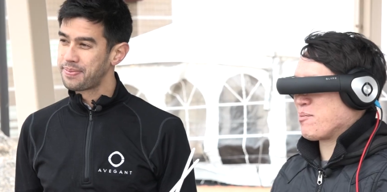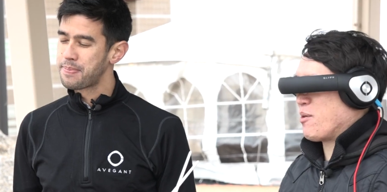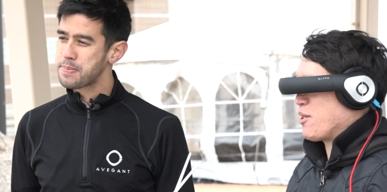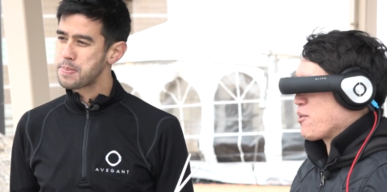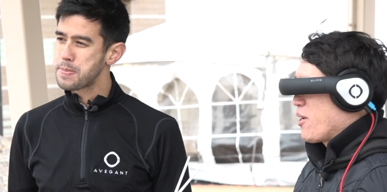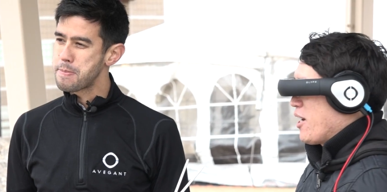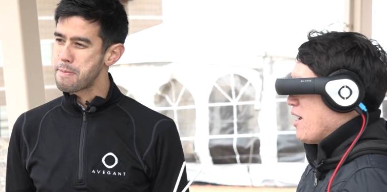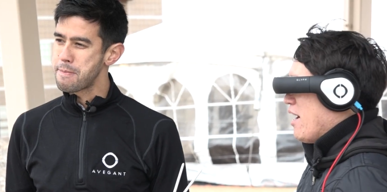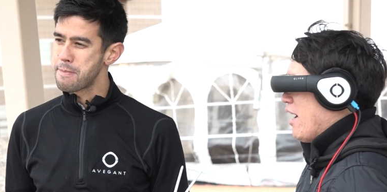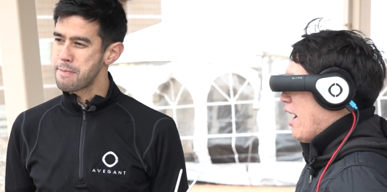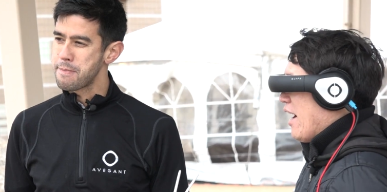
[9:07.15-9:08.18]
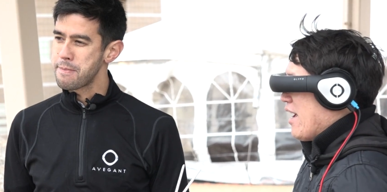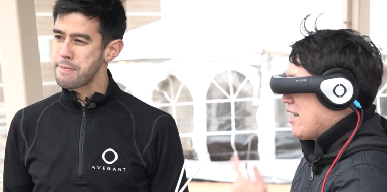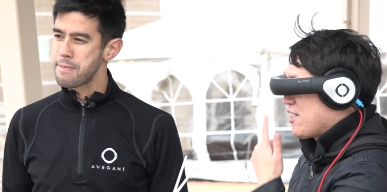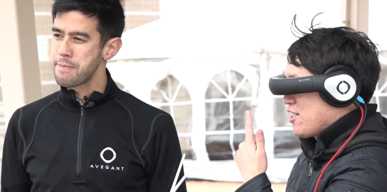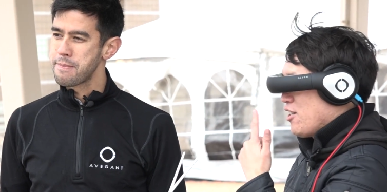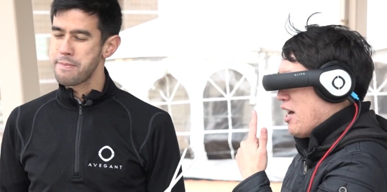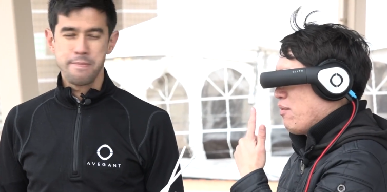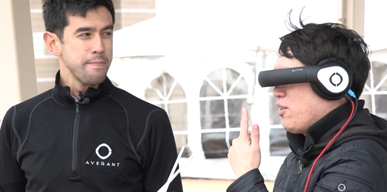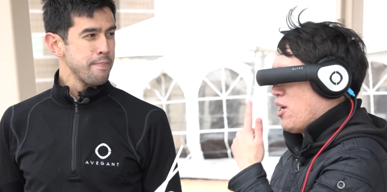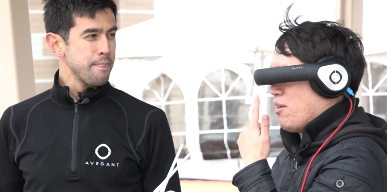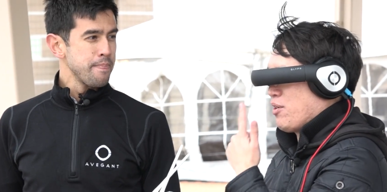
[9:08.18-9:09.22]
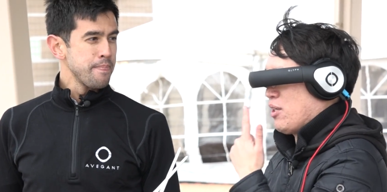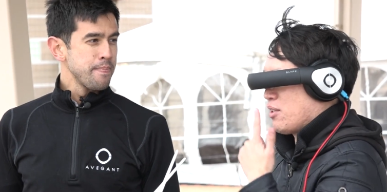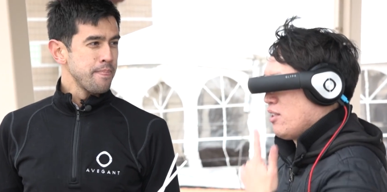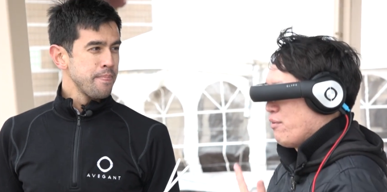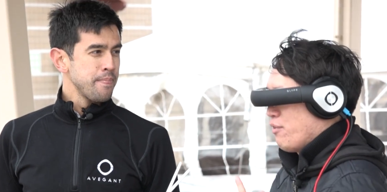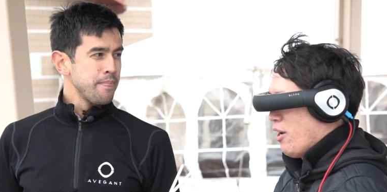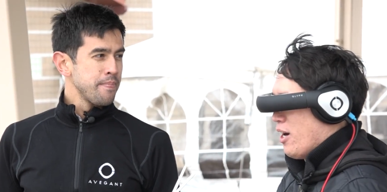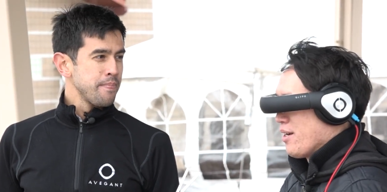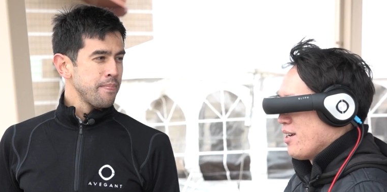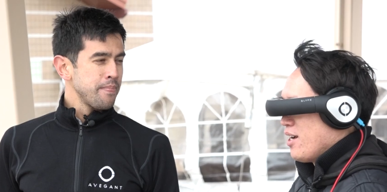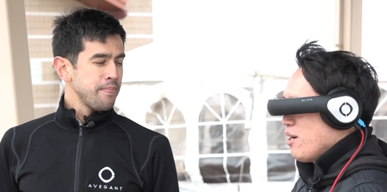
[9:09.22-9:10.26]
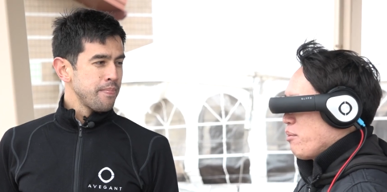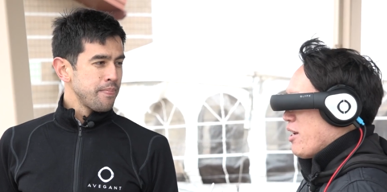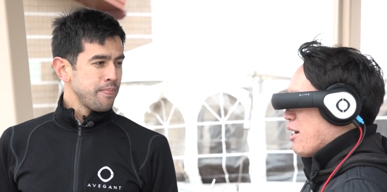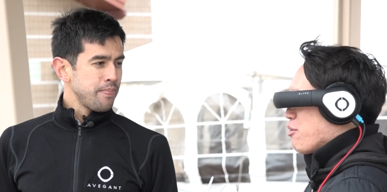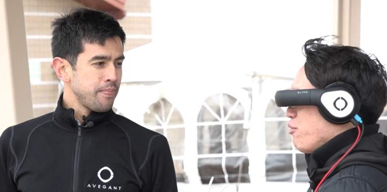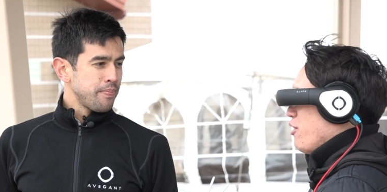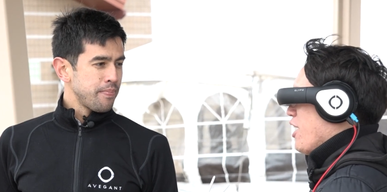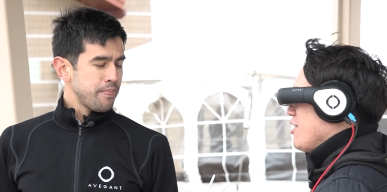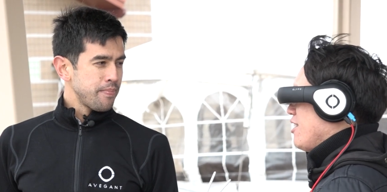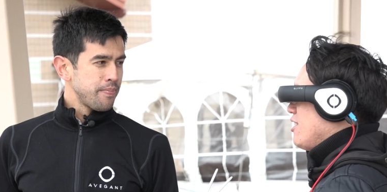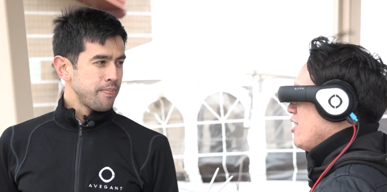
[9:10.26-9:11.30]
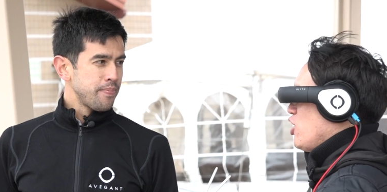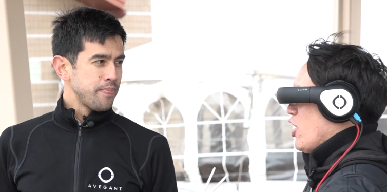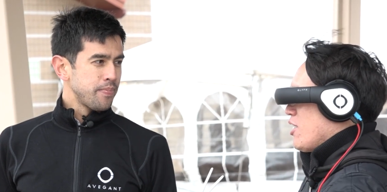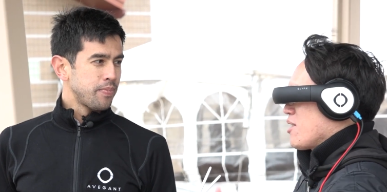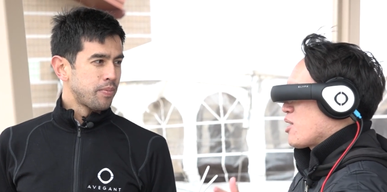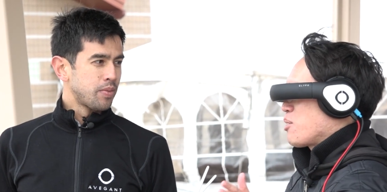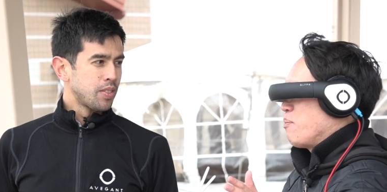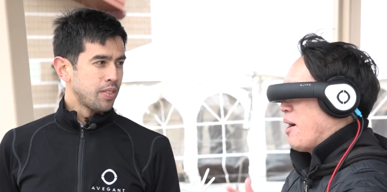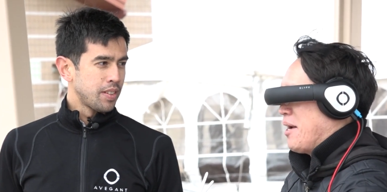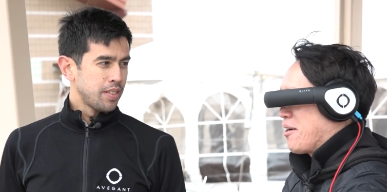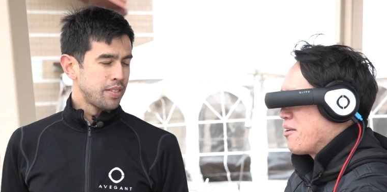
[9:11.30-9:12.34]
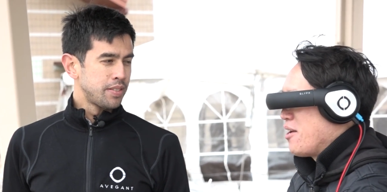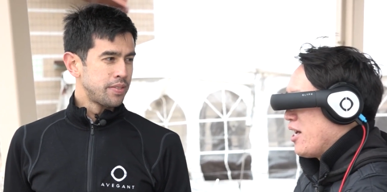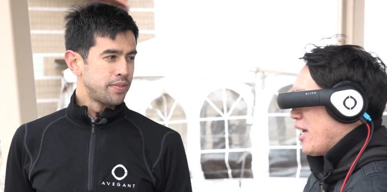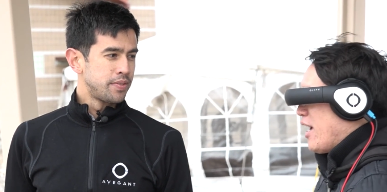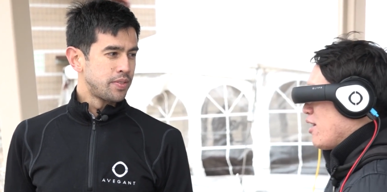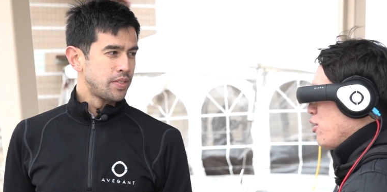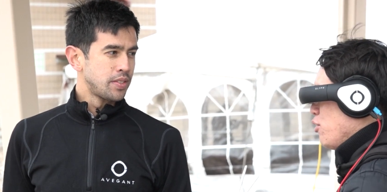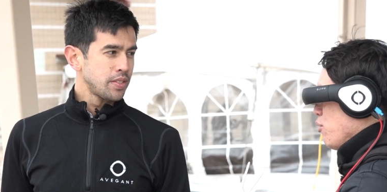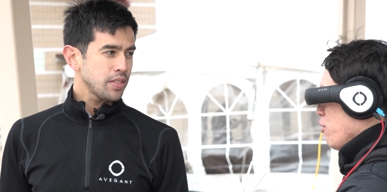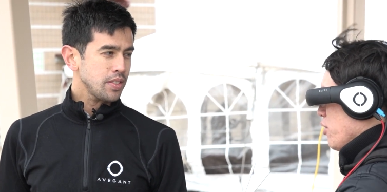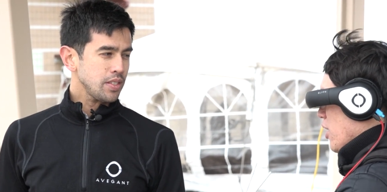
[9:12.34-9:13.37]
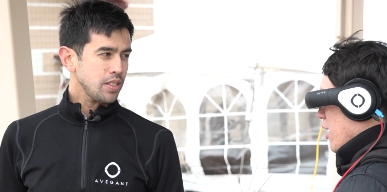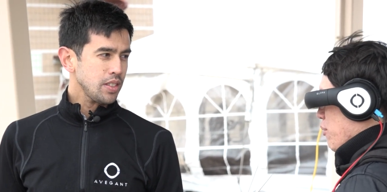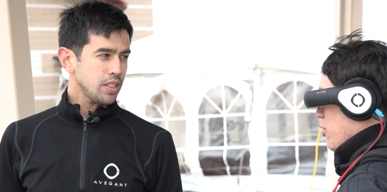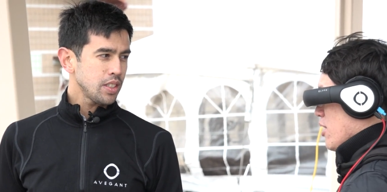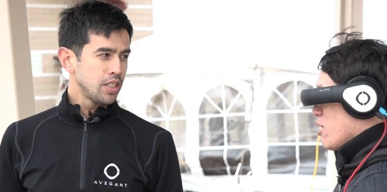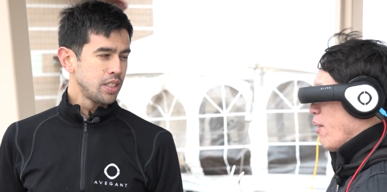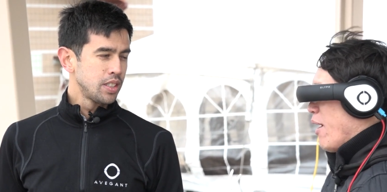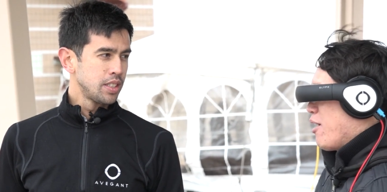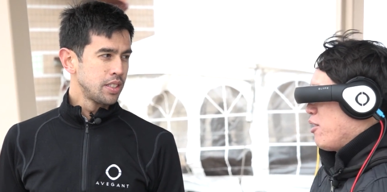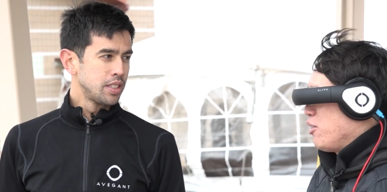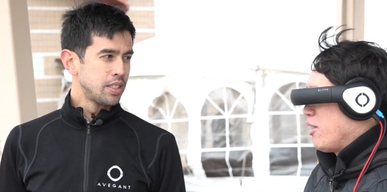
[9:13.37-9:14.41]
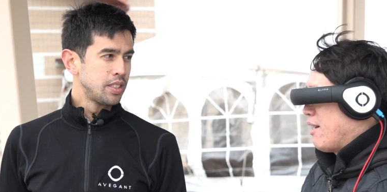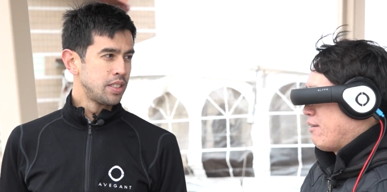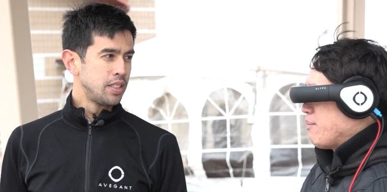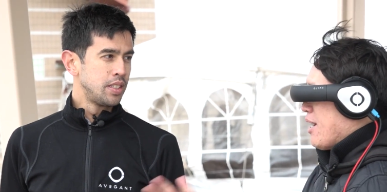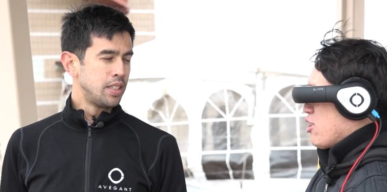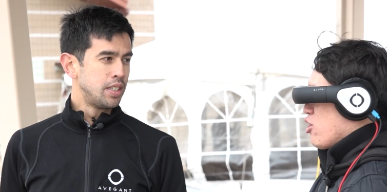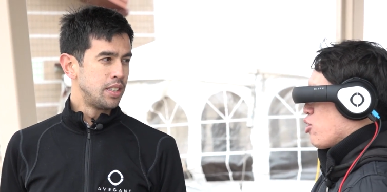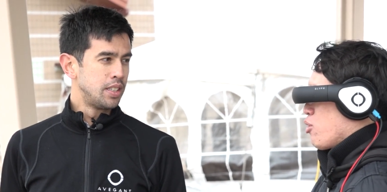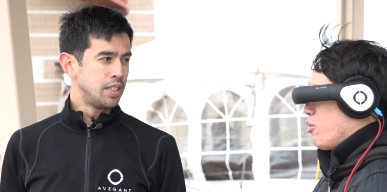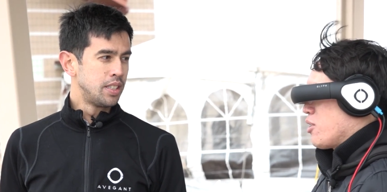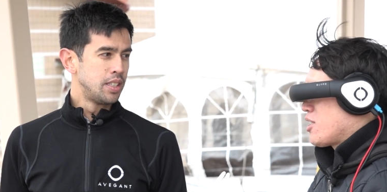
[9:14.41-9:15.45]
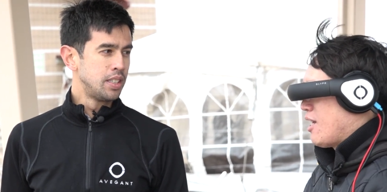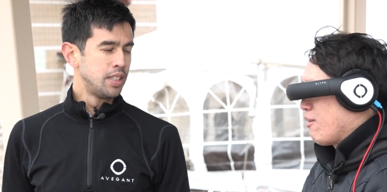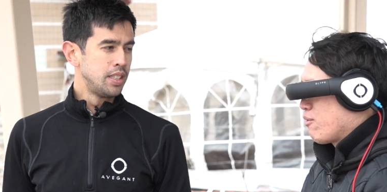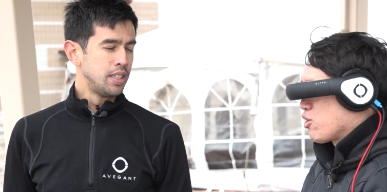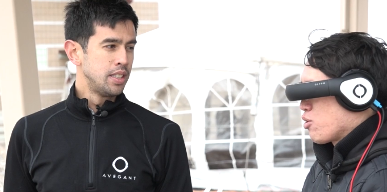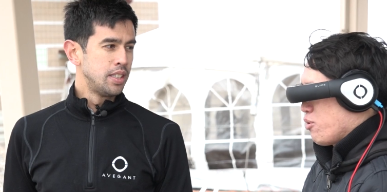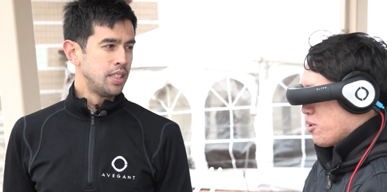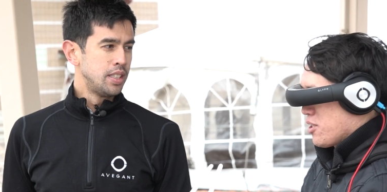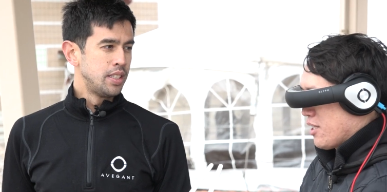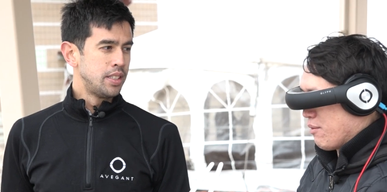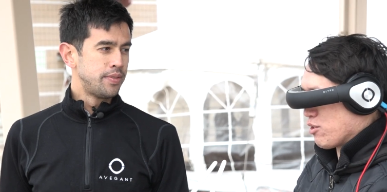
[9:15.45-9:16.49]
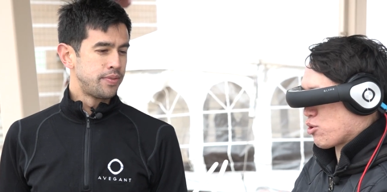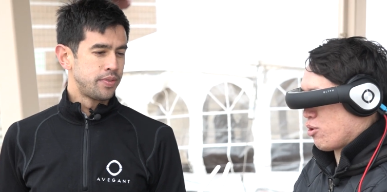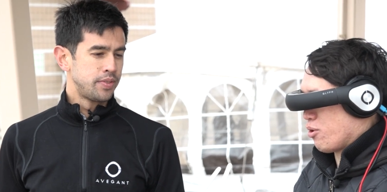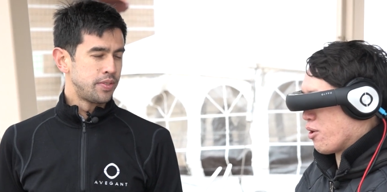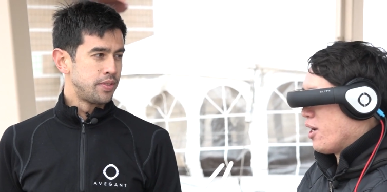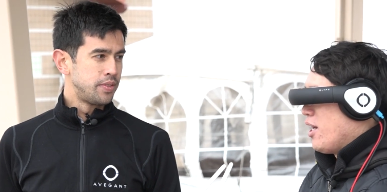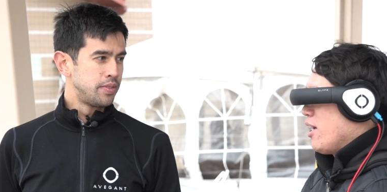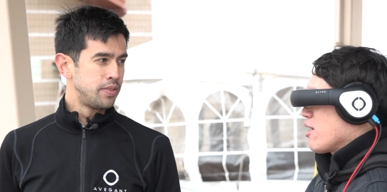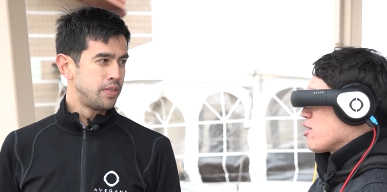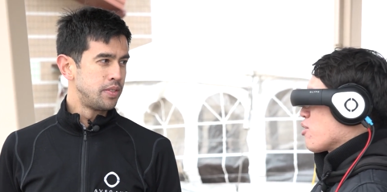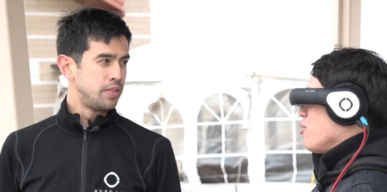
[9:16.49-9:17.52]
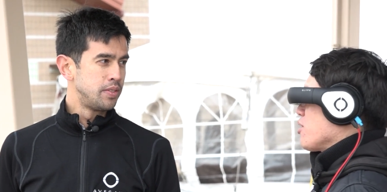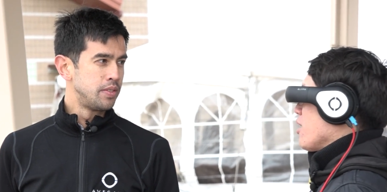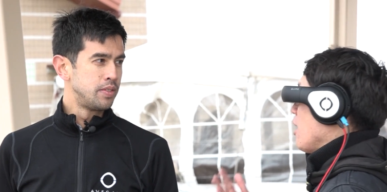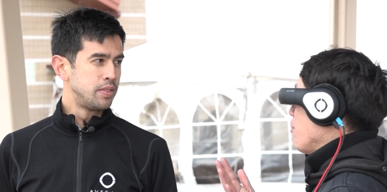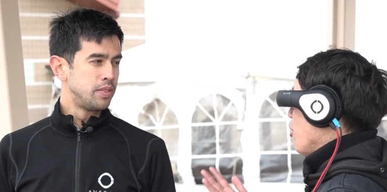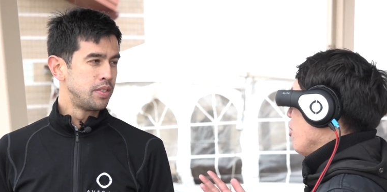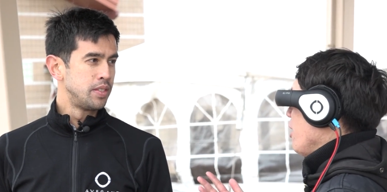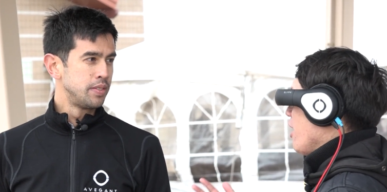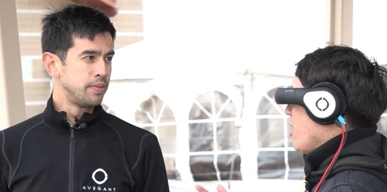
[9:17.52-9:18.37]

Speaker 1: is pretty great. Uh, I ha still have the Avegant glyph on, but now we're flying the DJI Inspire. And uh, with Inspire, you can have a master controller and a slave controller. The slave controller controls the gimbal.